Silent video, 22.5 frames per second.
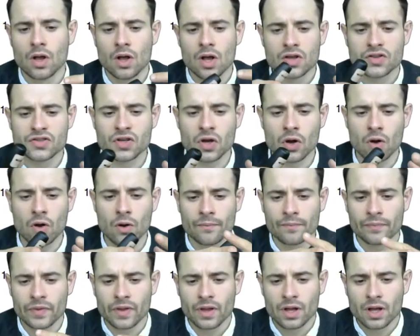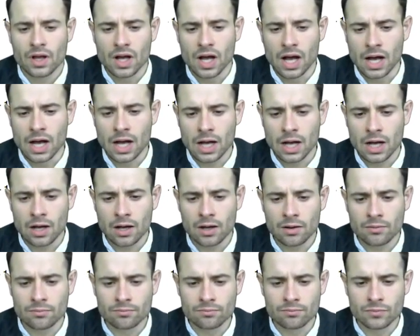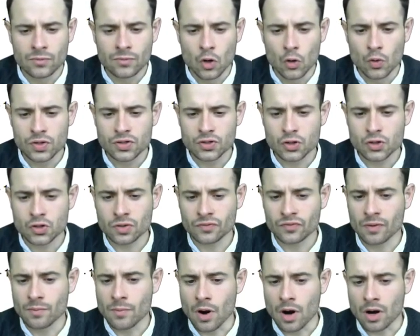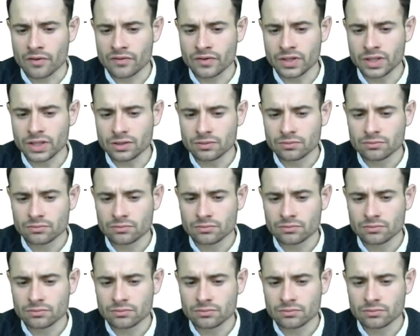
So a researcher from Harvard